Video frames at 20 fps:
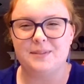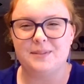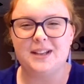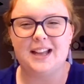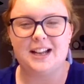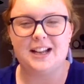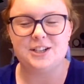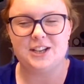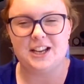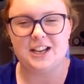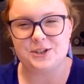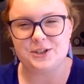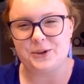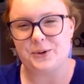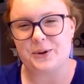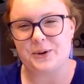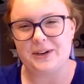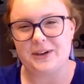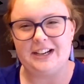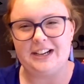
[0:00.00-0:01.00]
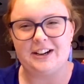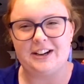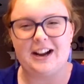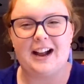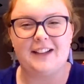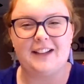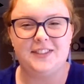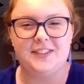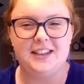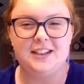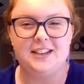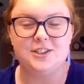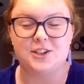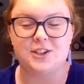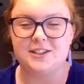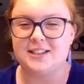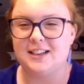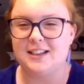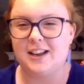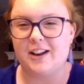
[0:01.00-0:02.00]
Education Coordinator at the
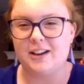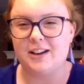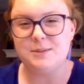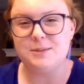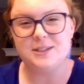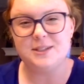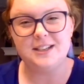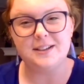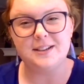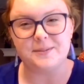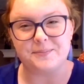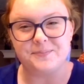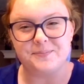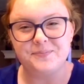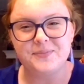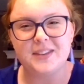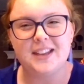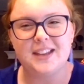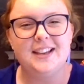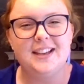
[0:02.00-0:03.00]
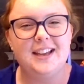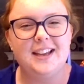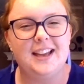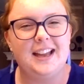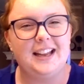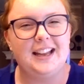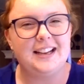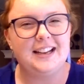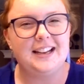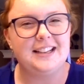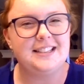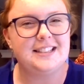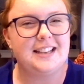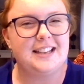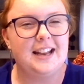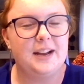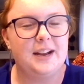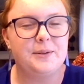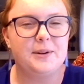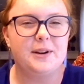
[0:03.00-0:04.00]
Johnson County Museum. And
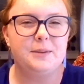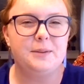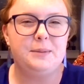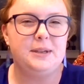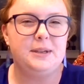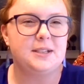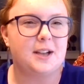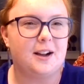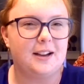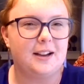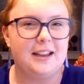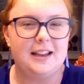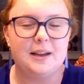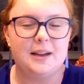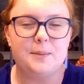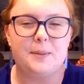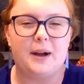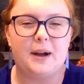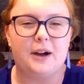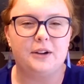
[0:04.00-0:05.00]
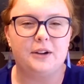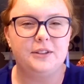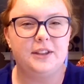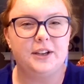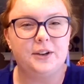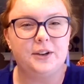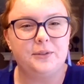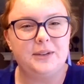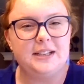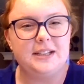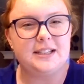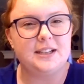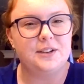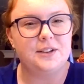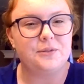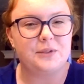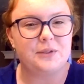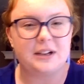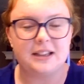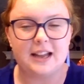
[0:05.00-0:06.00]
today we're going to be talking about their
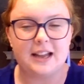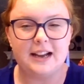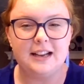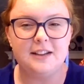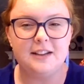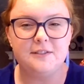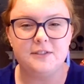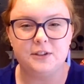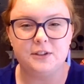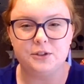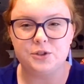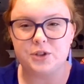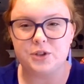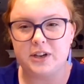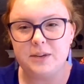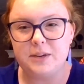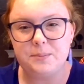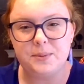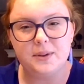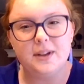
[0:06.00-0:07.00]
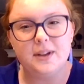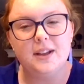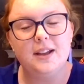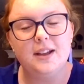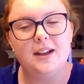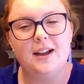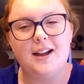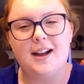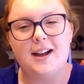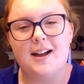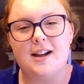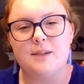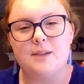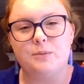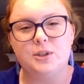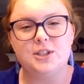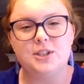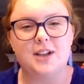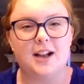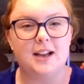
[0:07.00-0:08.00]
recent redlining field trip,
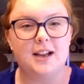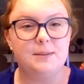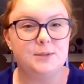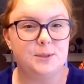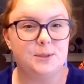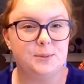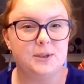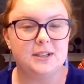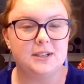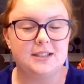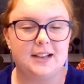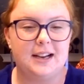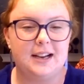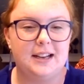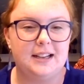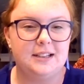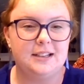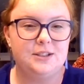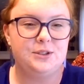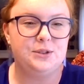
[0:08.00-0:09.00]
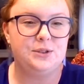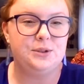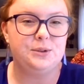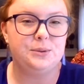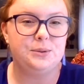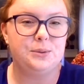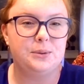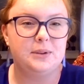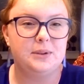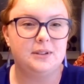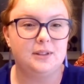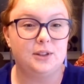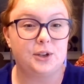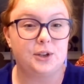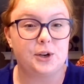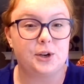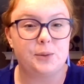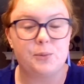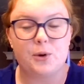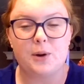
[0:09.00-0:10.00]
which I'm super excited to
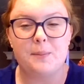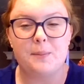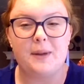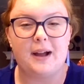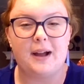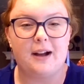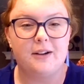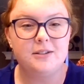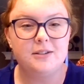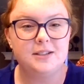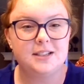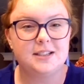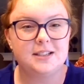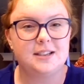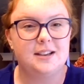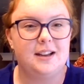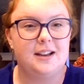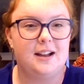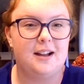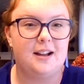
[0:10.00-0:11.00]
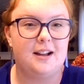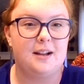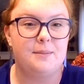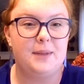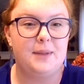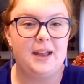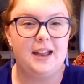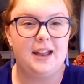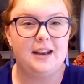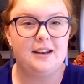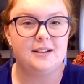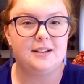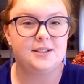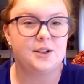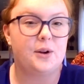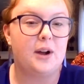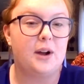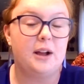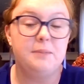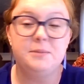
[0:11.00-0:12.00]
learn more about. And
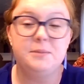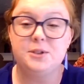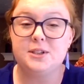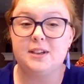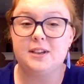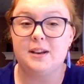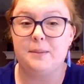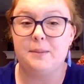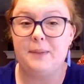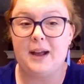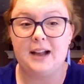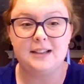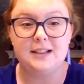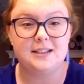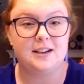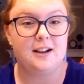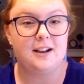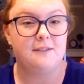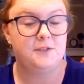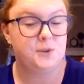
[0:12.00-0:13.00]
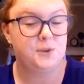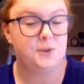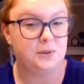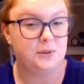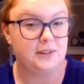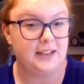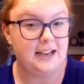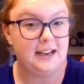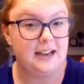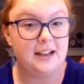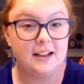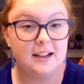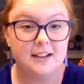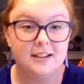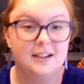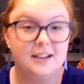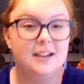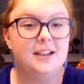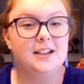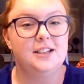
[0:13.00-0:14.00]
so I'm just going to pass it off to Elena.
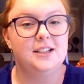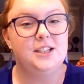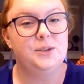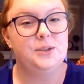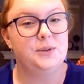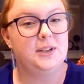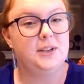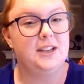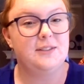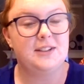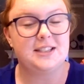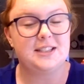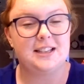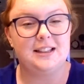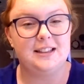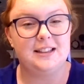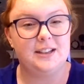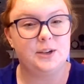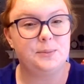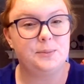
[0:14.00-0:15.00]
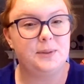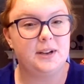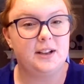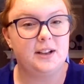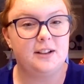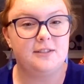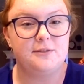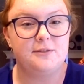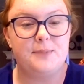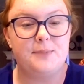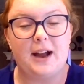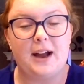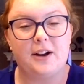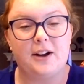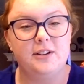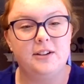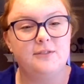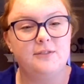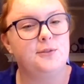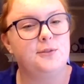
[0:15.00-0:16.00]
Do you want to give us a little bit of
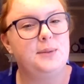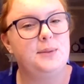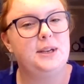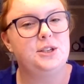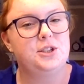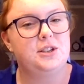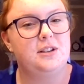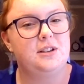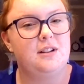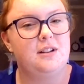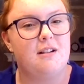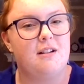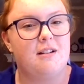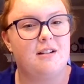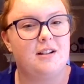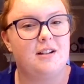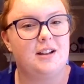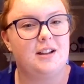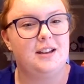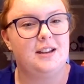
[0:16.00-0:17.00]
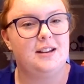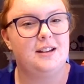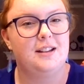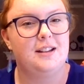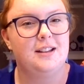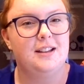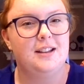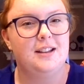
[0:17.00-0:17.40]
background information on